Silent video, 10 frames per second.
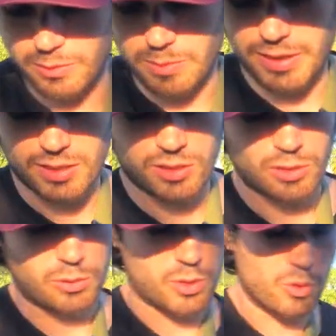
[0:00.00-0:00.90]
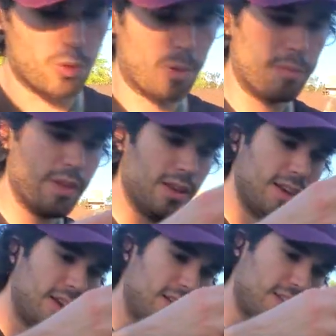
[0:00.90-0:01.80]
what makes it so cool
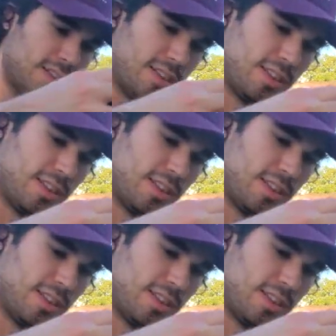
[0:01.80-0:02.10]
is the